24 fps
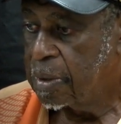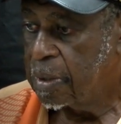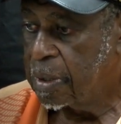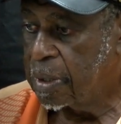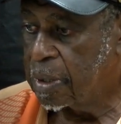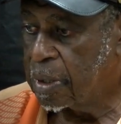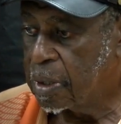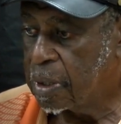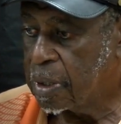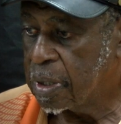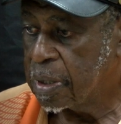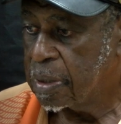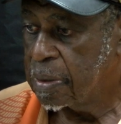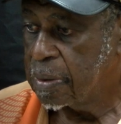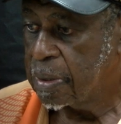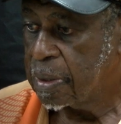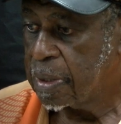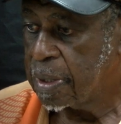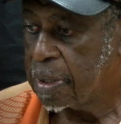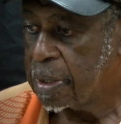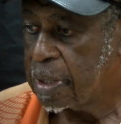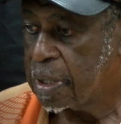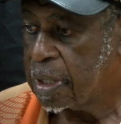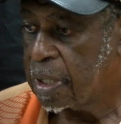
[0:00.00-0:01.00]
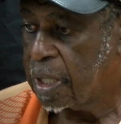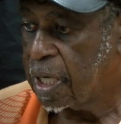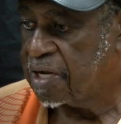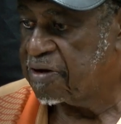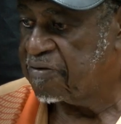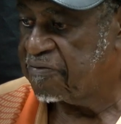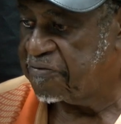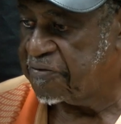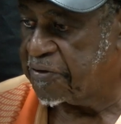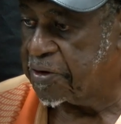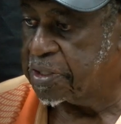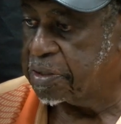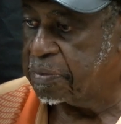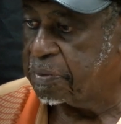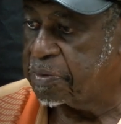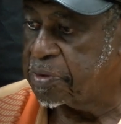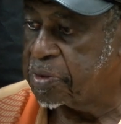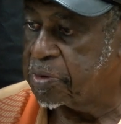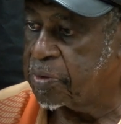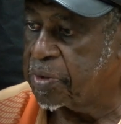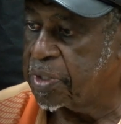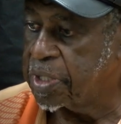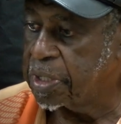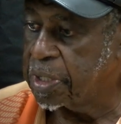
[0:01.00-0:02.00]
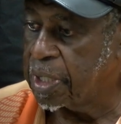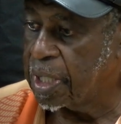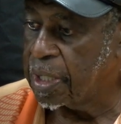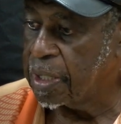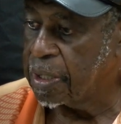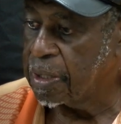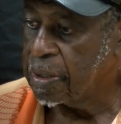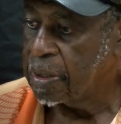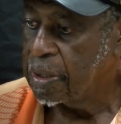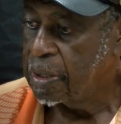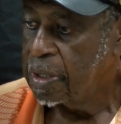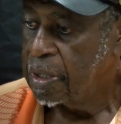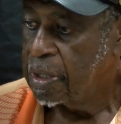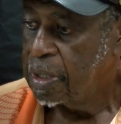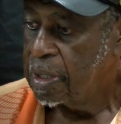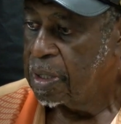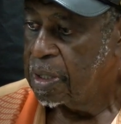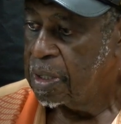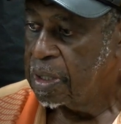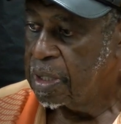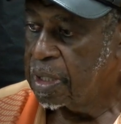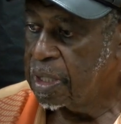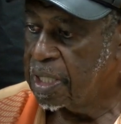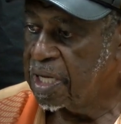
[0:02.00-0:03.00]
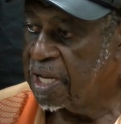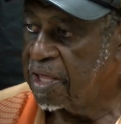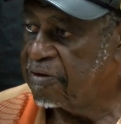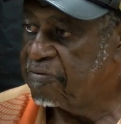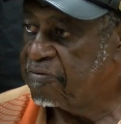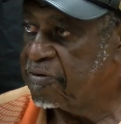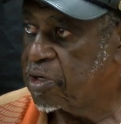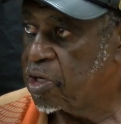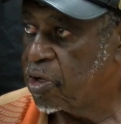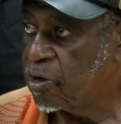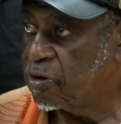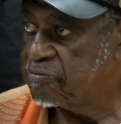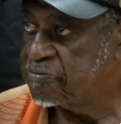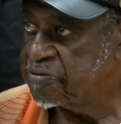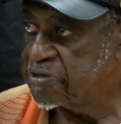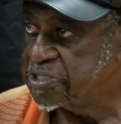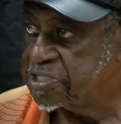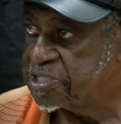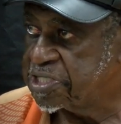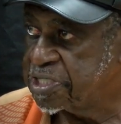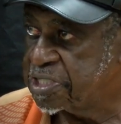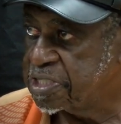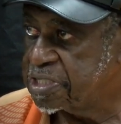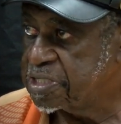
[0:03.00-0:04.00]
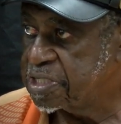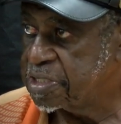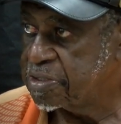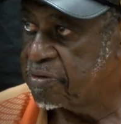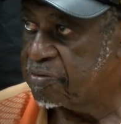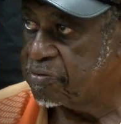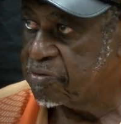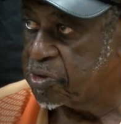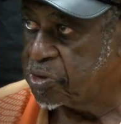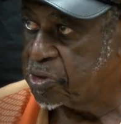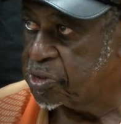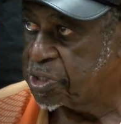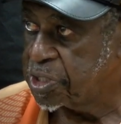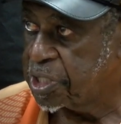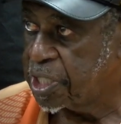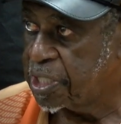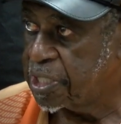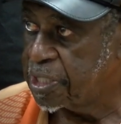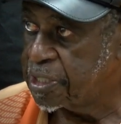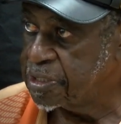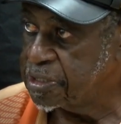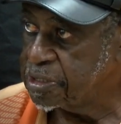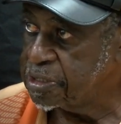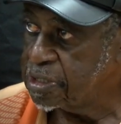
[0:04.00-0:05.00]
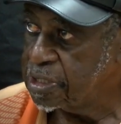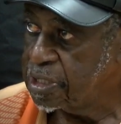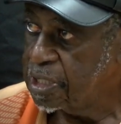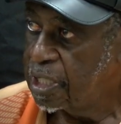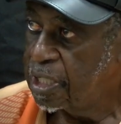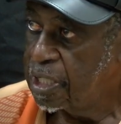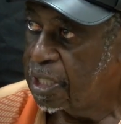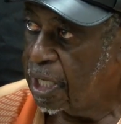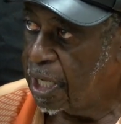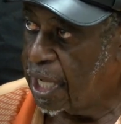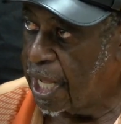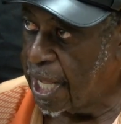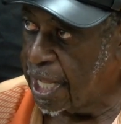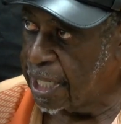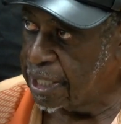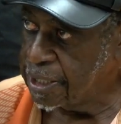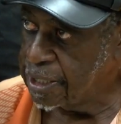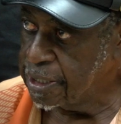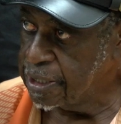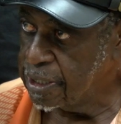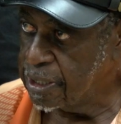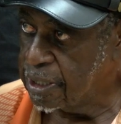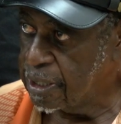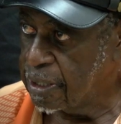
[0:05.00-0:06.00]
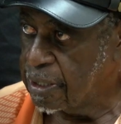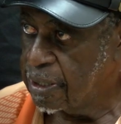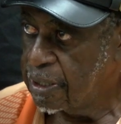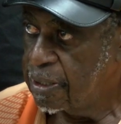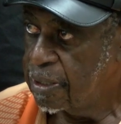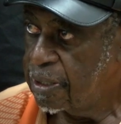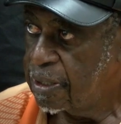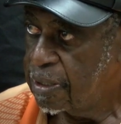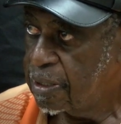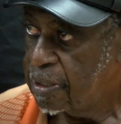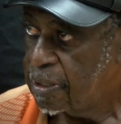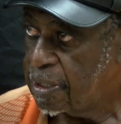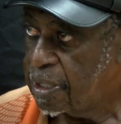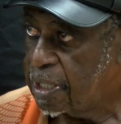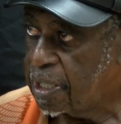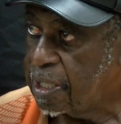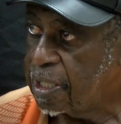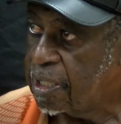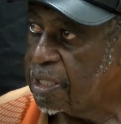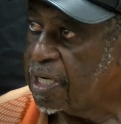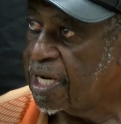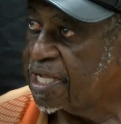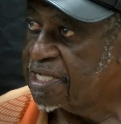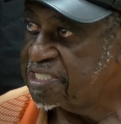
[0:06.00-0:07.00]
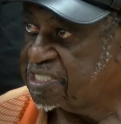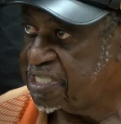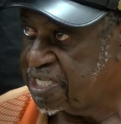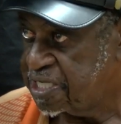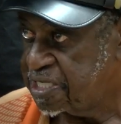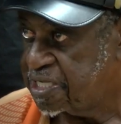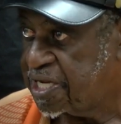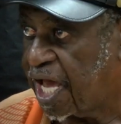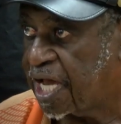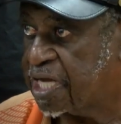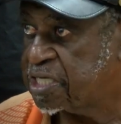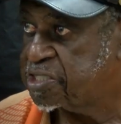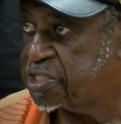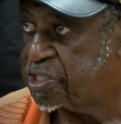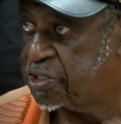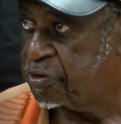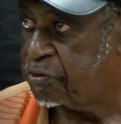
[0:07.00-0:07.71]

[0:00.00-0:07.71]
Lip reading: you know, conflict between the naval officers in the Virgin Islands and the, let's say, taxi